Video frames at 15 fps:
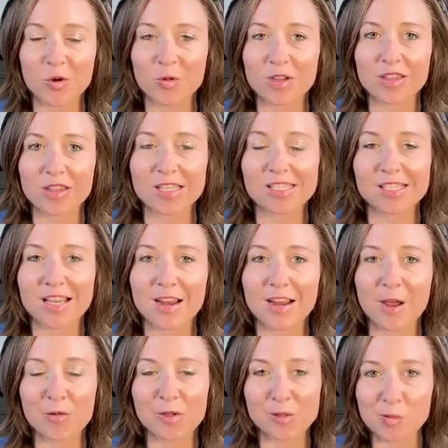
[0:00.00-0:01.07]
with is that I
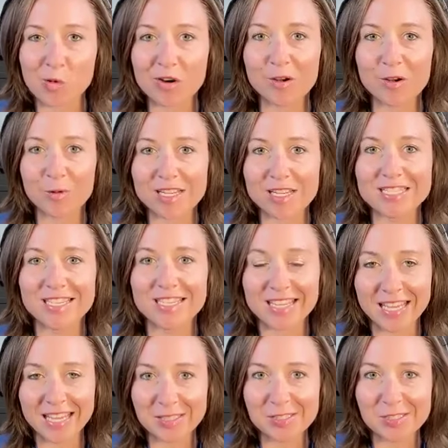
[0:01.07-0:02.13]
was born and raised in
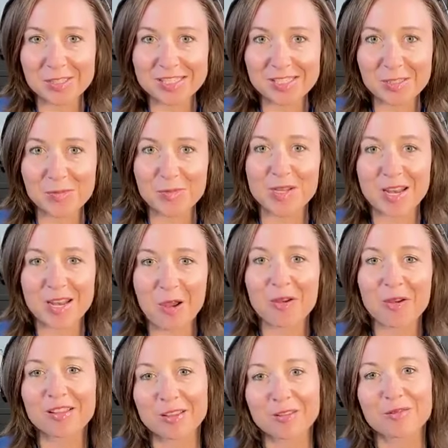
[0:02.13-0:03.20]
Kansas, but now
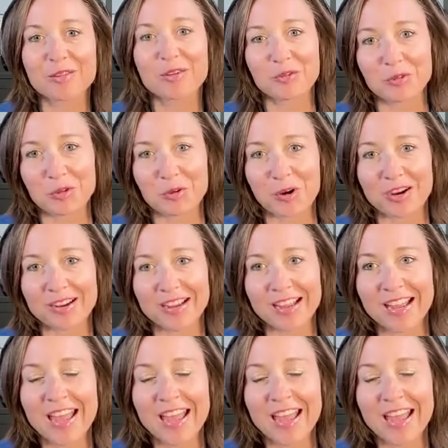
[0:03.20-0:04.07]
I live in New York.